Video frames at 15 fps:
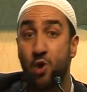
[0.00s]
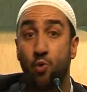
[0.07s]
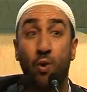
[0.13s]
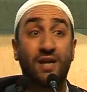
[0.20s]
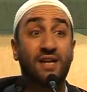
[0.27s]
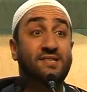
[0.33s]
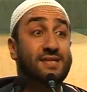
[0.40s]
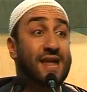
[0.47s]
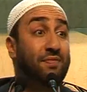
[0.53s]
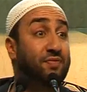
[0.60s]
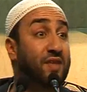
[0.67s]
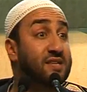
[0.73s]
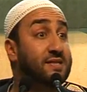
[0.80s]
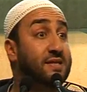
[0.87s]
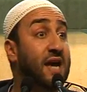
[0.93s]
When he said
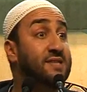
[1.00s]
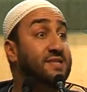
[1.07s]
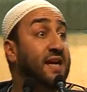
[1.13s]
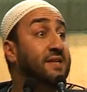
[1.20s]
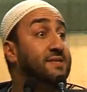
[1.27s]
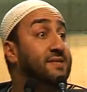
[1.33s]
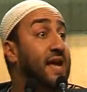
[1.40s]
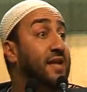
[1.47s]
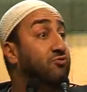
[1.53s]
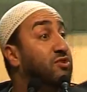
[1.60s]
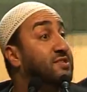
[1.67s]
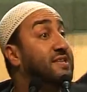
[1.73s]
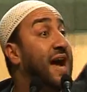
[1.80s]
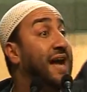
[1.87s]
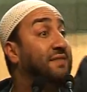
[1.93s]
this, Yazid said,
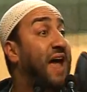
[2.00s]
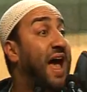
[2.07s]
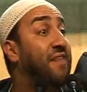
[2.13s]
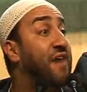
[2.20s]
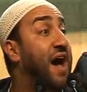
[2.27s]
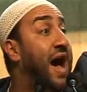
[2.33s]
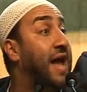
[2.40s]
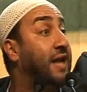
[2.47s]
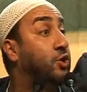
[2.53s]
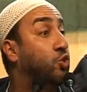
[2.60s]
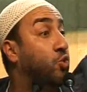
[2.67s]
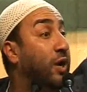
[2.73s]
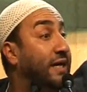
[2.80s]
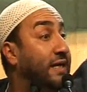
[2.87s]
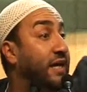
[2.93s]
recite the adhan,
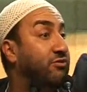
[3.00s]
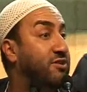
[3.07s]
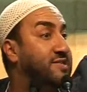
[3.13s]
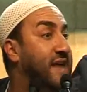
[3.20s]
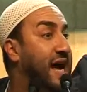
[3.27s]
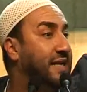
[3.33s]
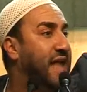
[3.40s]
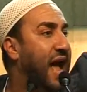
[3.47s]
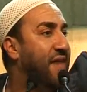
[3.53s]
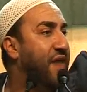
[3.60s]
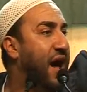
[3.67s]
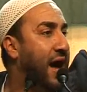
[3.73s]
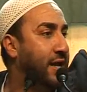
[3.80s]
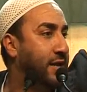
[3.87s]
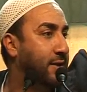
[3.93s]
quickly recite the
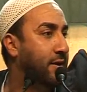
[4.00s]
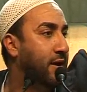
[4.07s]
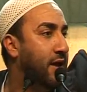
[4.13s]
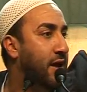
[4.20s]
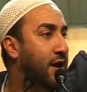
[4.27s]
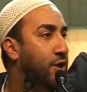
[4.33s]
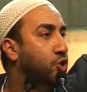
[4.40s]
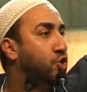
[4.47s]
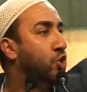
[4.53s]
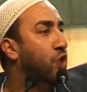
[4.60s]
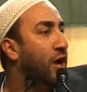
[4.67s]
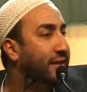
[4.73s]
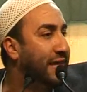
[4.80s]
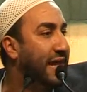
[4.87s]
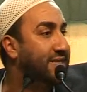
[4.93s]
adhan. Do
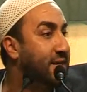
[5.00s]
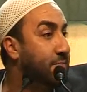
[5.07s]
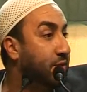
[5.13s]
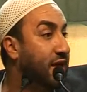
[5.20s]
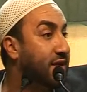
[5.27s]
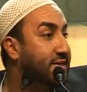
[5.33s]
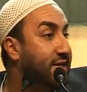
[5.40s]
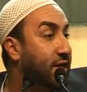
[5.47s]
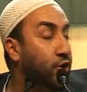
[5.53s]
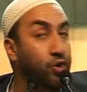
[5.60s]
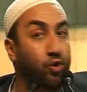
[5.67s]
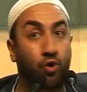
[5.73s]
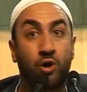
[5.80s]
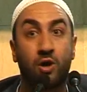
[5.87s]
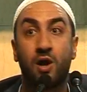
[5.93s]
not let him
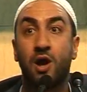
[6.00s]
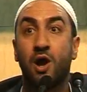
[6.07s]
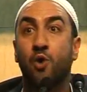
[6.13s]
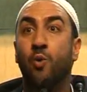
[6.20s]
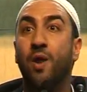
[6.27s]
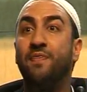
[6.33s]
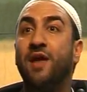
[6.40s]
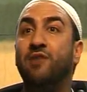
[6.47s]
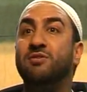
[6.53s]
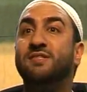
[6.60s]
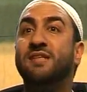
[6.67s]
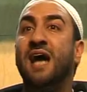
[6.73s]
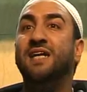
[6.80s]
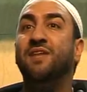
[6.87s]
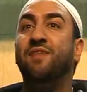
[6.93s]
continue. When they
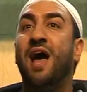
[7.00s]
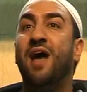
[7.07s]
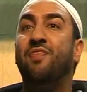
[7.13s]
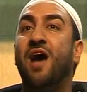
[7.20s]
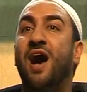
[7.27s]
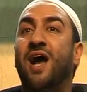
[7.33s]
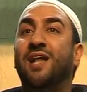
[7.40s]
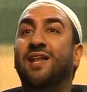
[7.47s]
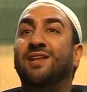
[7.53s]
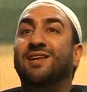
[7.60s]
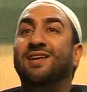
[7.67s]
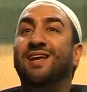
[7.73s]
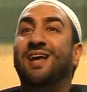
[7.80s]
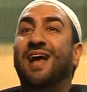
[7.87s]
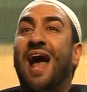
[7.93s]
recited the adhan
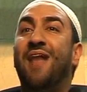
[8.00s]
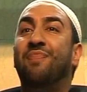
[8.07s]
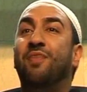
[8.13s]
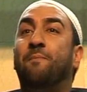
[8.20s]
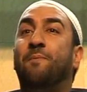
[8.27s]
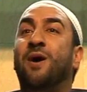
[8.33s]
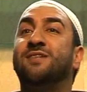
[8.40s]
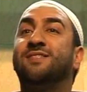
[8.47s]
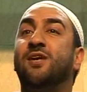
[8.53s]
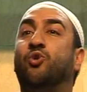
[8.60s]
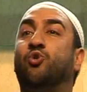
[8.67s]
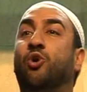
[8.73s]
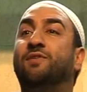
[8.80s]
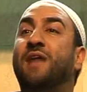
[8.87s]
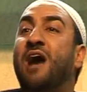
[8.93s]
and the person
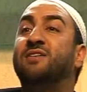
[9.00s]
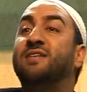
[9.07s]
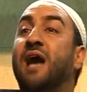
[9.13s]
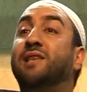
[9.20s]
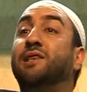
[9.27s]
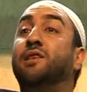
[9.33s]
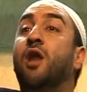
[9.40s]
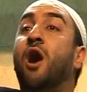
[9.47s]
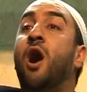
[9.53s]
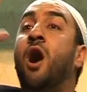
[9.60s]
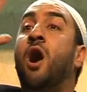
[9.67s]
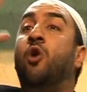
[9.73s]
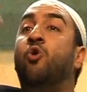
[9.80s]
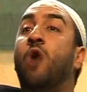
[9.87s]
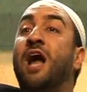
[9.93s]
called out,
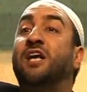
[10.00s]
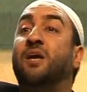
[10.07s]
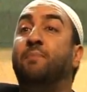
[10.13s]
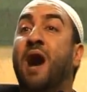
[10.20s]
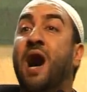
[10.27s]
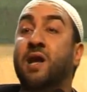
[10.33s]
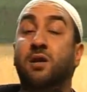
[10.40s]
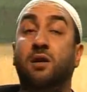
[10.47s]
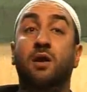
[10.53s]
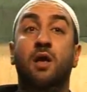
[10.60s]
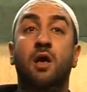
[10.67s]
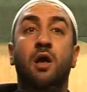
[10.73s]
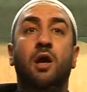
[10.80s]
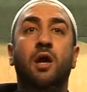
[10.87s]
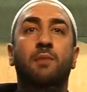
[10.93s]
Allahu
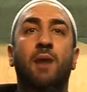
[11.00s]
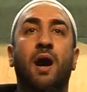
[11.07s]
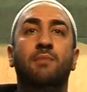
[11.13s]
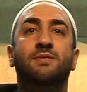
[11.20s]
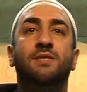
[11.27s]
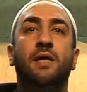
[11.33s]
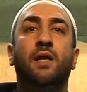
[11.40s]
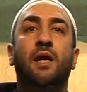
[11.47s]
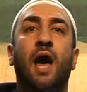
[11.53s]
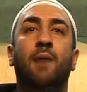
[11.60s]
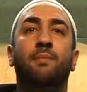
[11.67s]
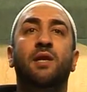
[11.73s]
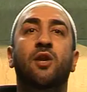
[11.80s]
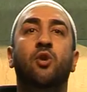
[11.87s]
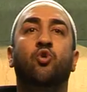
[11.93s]
Akbar, Imam Zainul
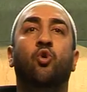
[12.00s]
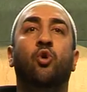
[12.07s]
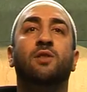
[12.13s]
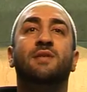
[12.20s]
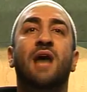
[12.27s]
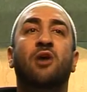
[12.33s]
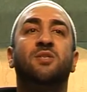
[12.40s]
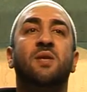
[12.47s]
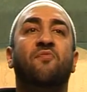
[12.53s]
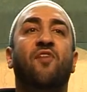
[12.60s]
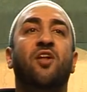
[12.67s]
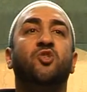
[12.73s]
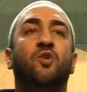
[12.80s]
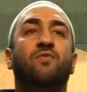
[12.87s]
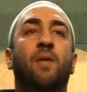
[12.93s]
Abideen called out in
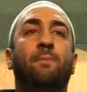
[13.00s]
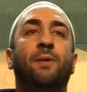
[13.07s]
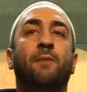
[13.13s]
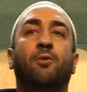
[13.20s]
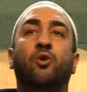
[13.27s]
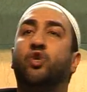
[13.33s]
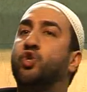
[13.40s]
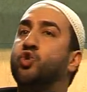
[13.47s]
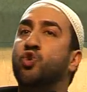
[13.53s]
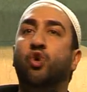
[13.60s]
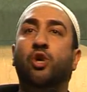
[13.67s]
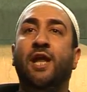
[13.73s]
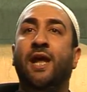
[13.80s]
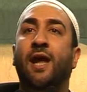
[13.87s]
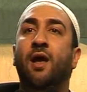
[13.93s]
front of the people,
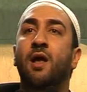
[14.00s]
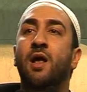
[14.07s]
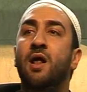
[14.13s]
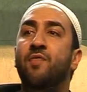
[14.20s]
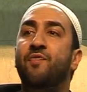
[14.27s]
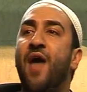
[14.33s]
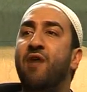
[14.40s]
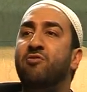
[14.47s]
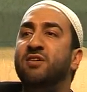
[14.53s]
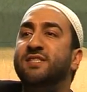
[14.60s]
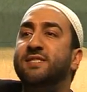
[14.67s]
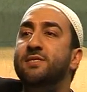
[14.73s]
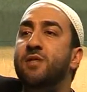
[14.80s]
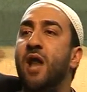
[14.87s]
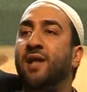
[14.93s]
truly, there
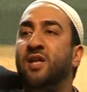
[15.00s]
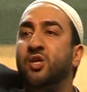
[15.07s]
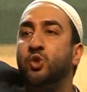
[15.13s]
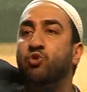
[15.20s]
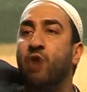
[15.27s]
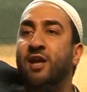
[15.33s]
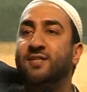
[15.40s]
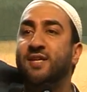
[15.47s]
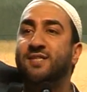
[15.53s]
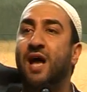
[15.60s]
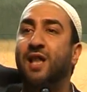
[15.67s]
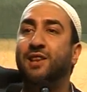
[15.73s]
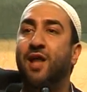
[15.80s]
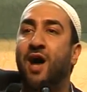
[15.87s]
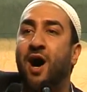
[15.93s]
is none as great as
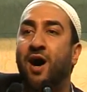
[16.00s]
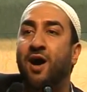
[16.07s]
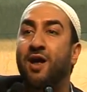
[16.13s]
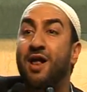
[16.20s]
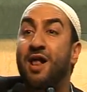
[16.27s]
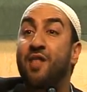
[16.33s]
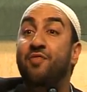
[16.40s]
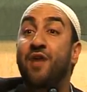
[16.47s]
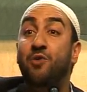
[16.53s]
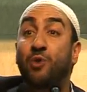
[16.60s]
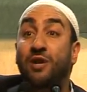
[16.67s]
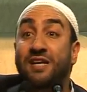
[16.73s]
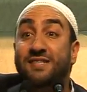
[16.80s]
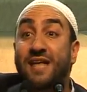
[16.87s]
Allah. Then when he